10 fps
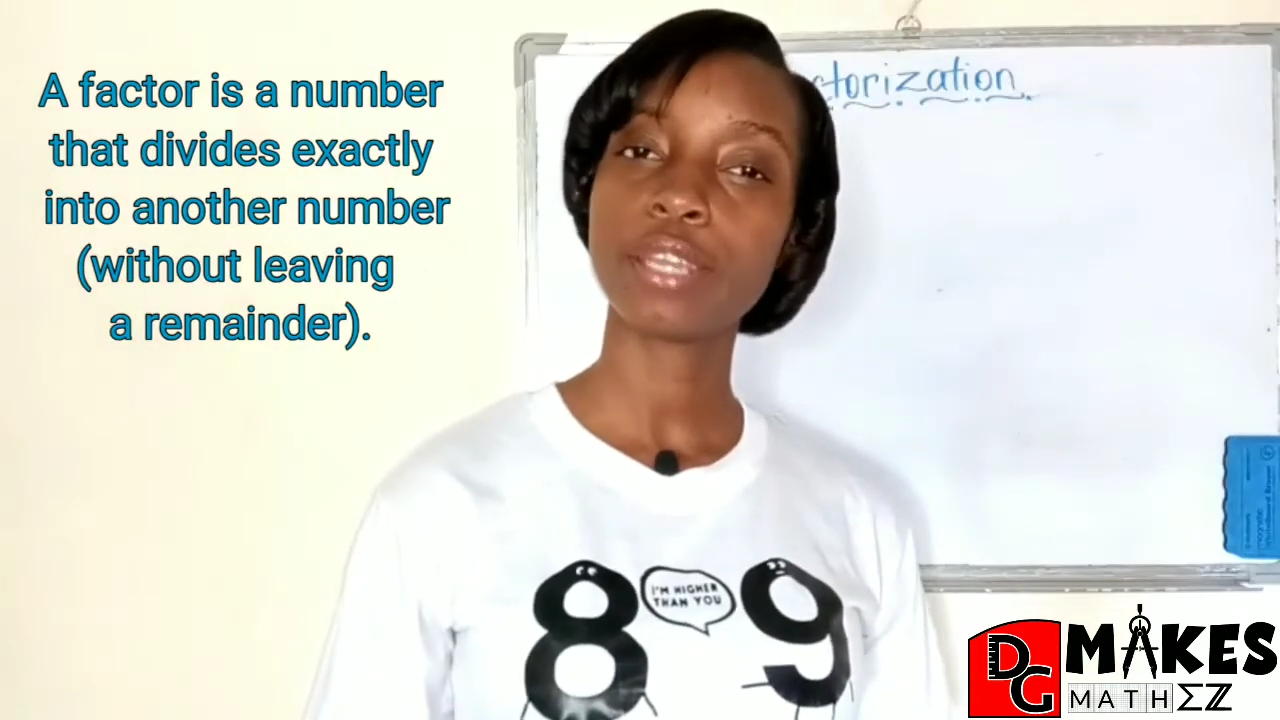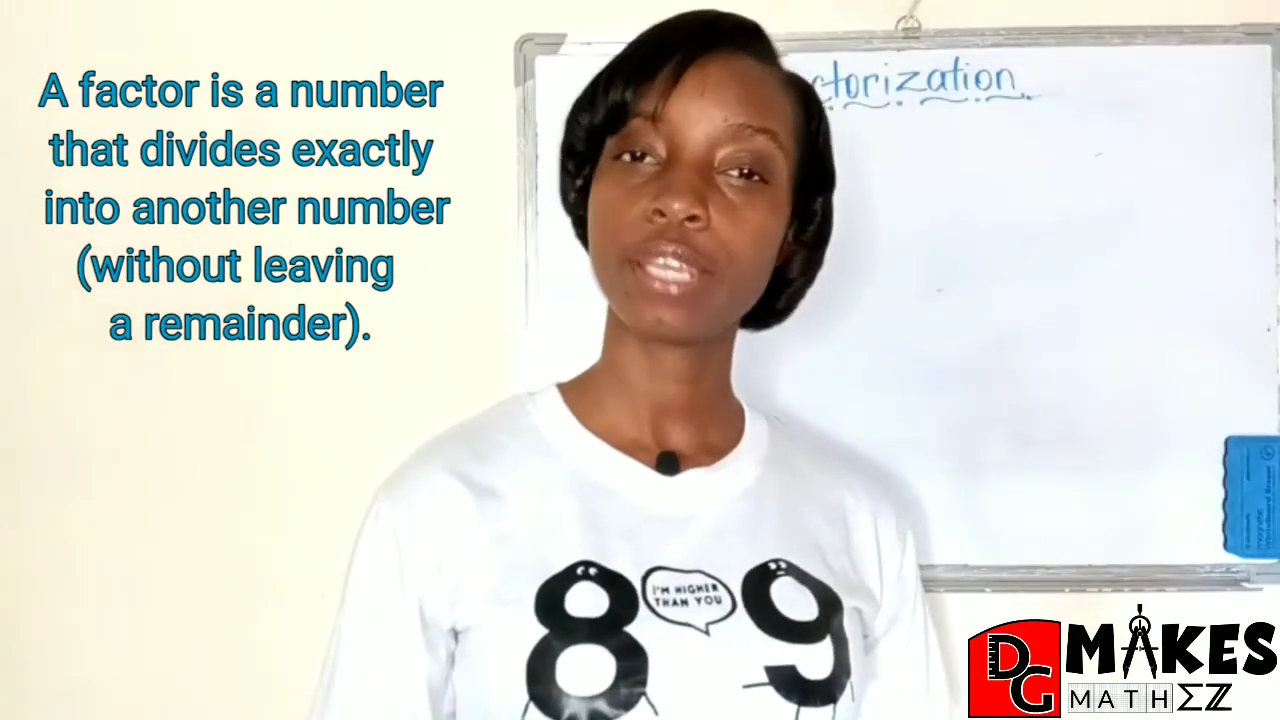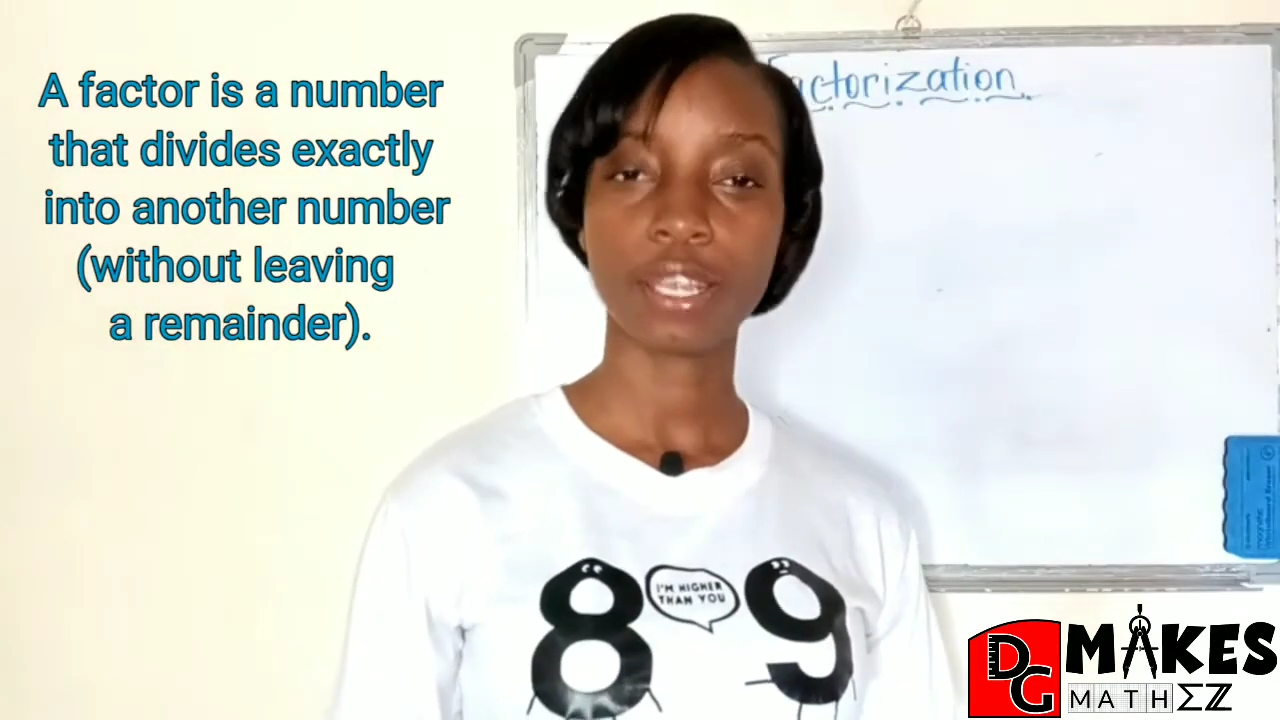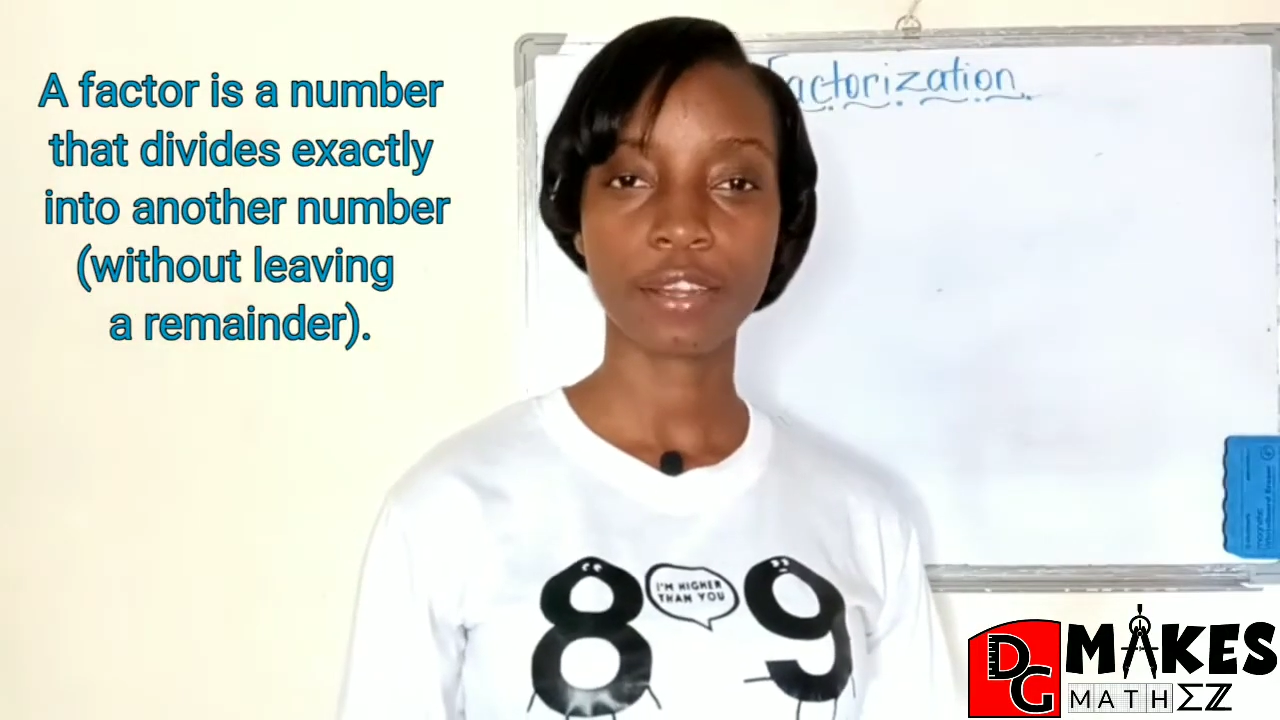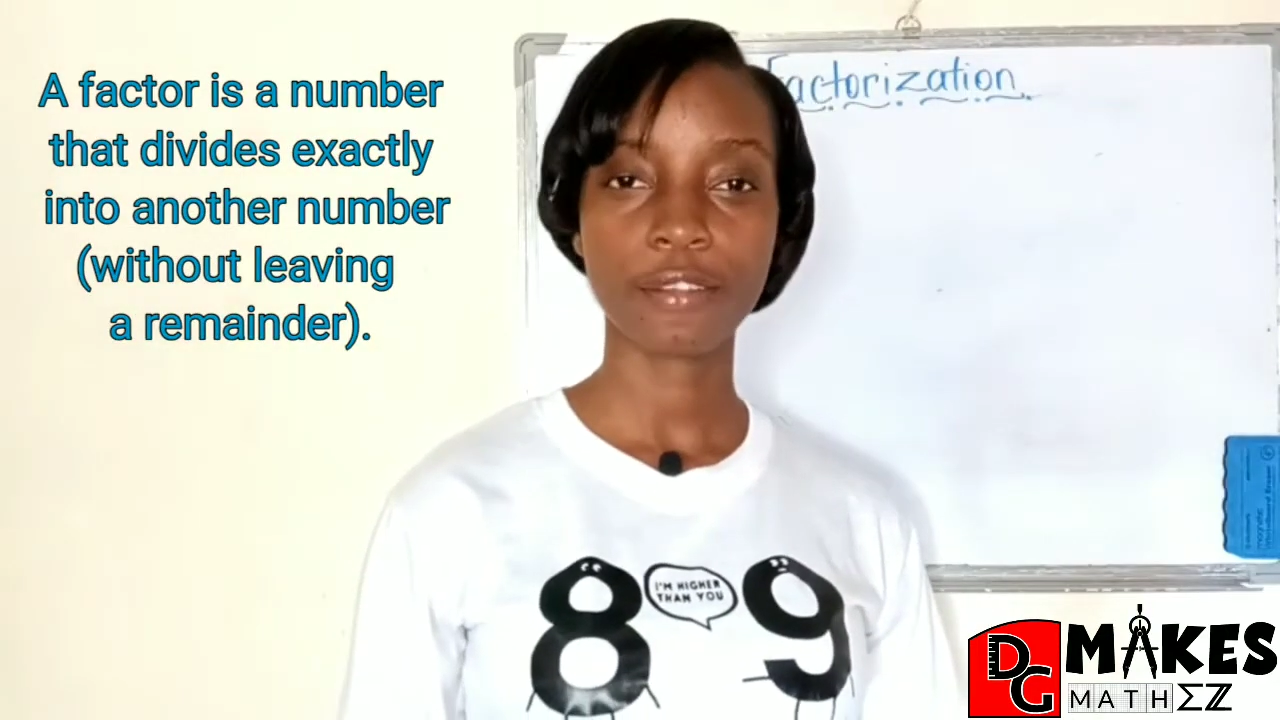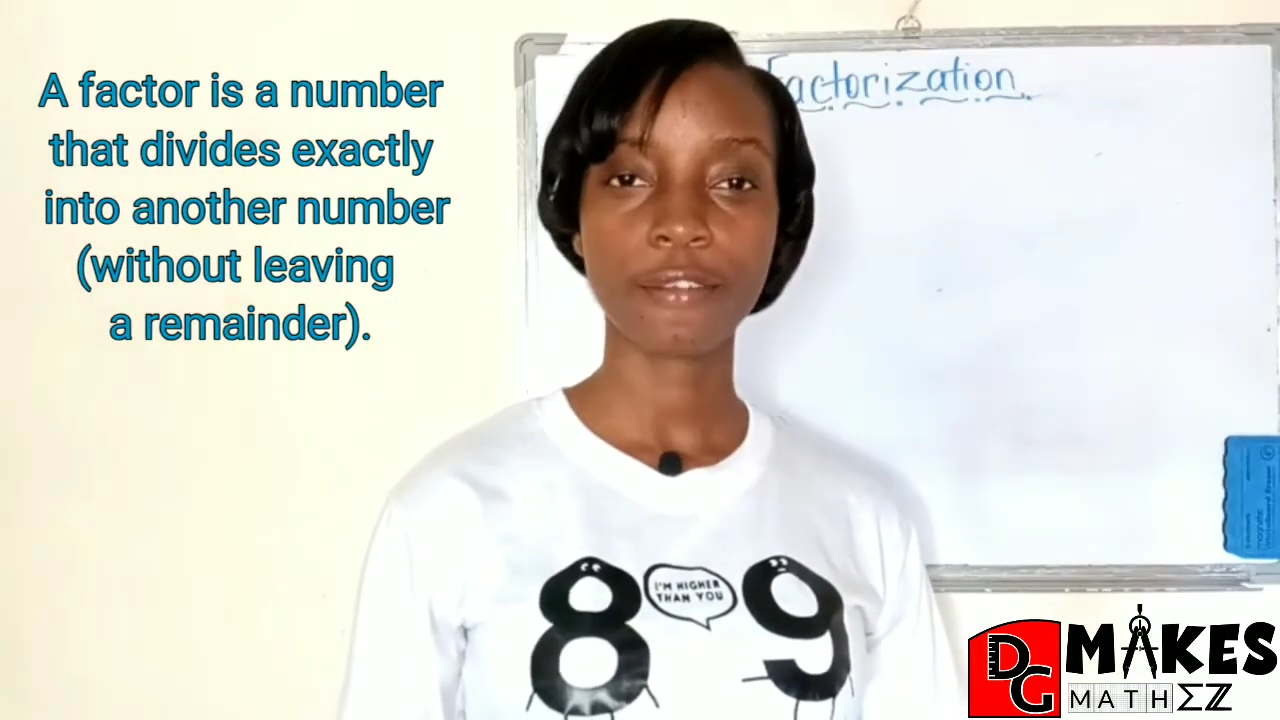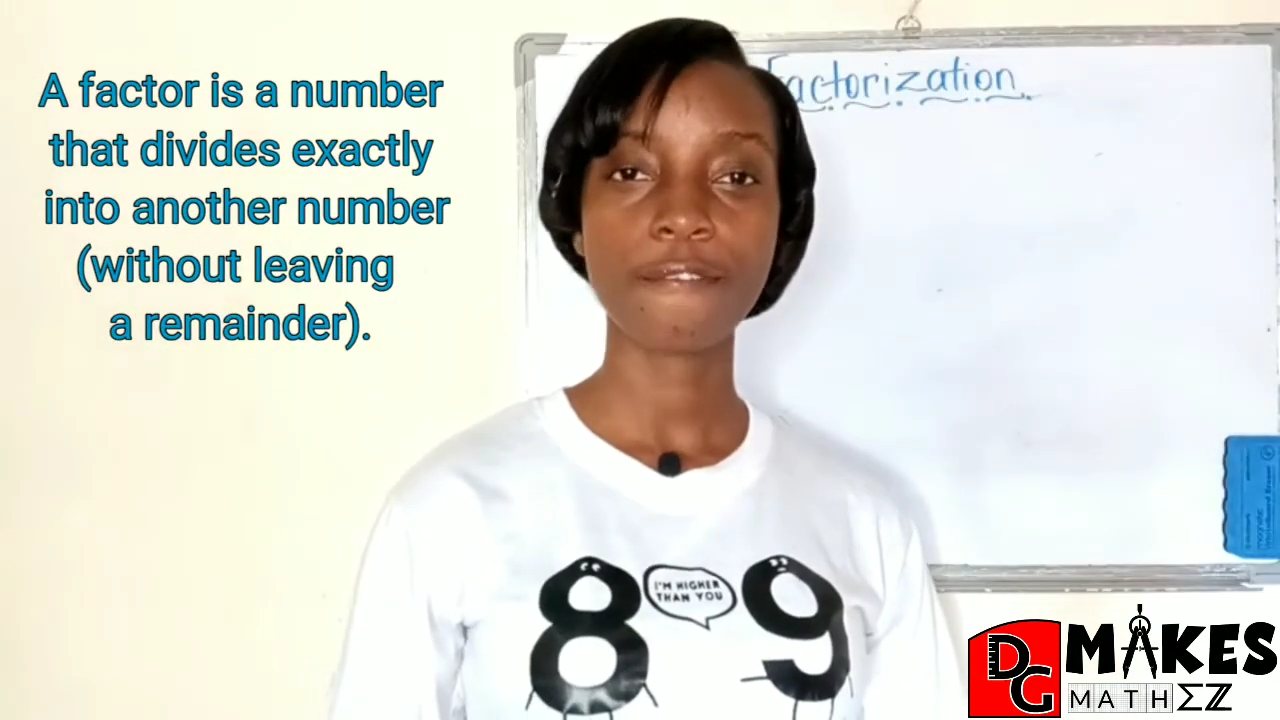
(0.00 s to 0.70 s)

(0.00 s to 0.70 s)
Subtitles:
here